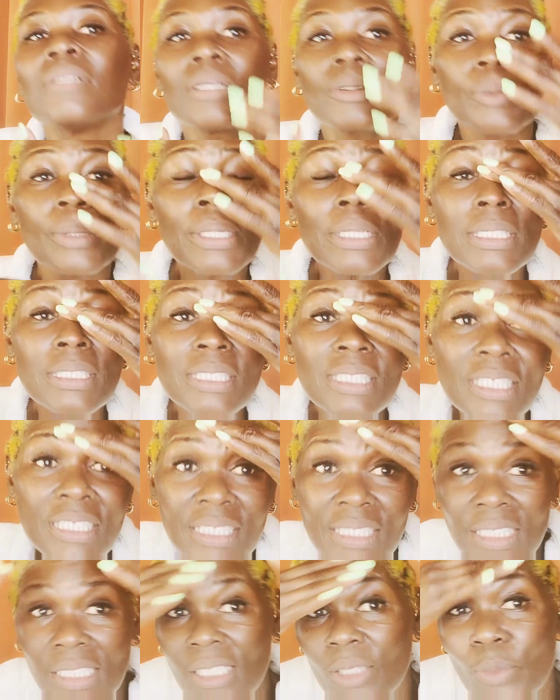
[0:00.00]
When you see you're
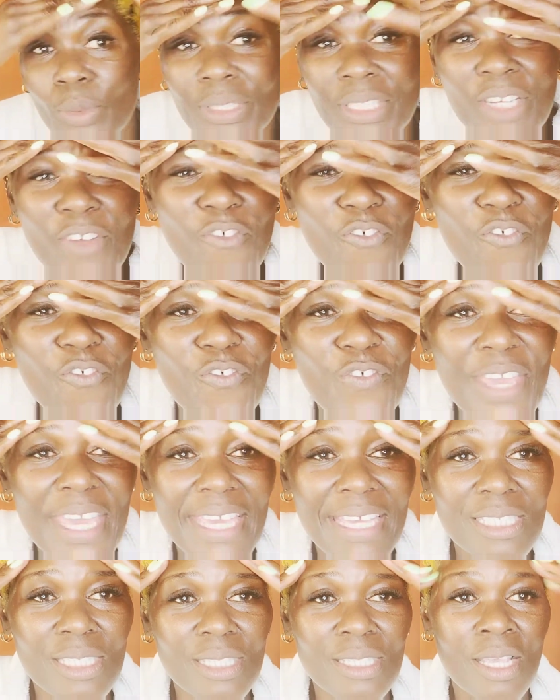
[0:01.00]
dealing with your
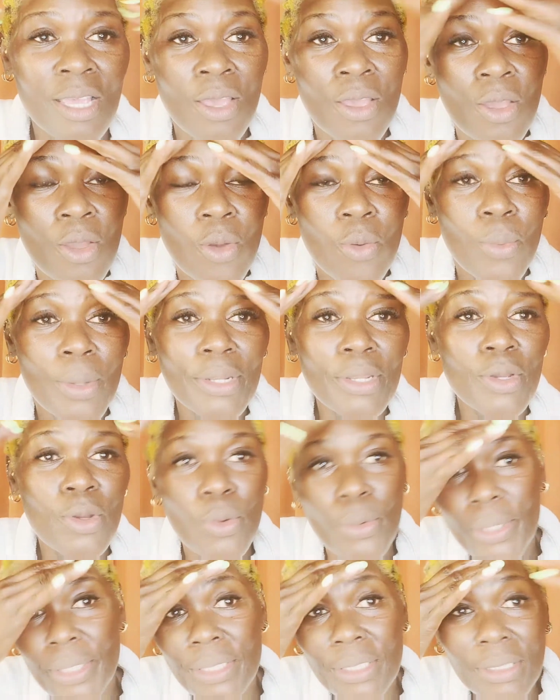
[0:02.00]
face, when you're
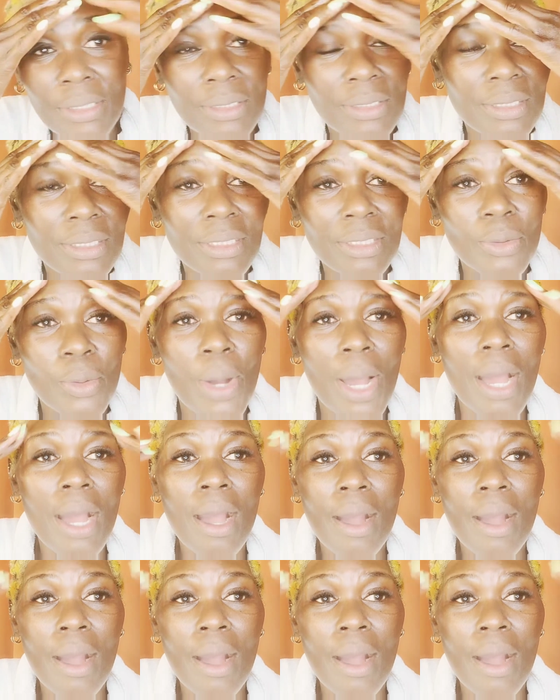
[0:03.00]
going to